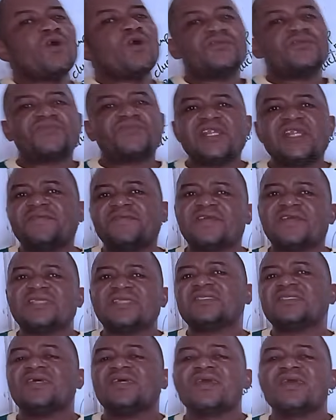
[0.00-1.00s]
what
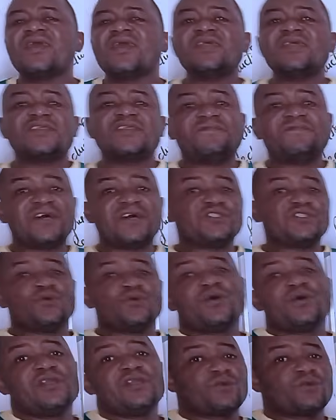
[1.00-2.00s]
relevance is the Van der
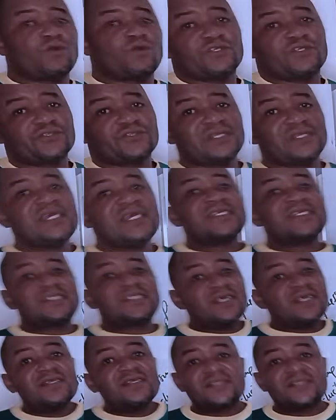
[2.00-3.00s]
Waals equation
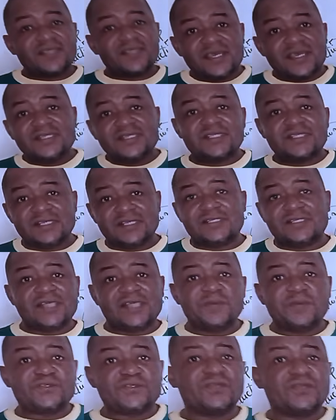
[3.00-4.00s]
since its
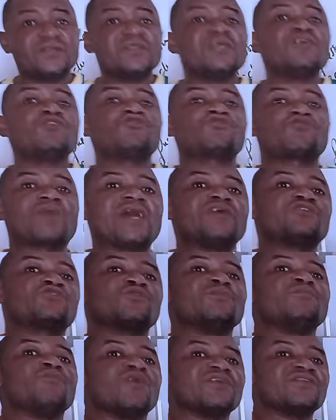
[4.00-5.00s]
inception, trying
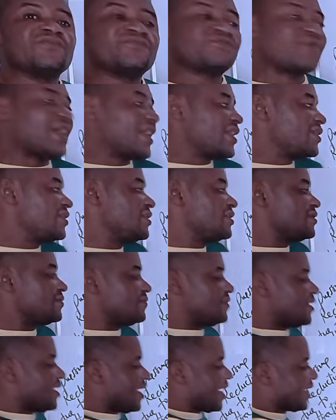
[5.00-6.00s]
to modify
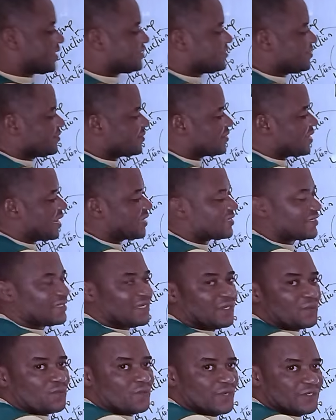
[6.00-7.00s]
the ideal gas
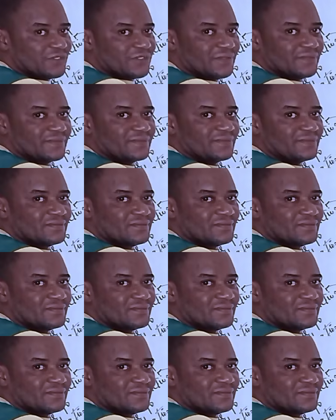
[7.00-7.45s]
equation?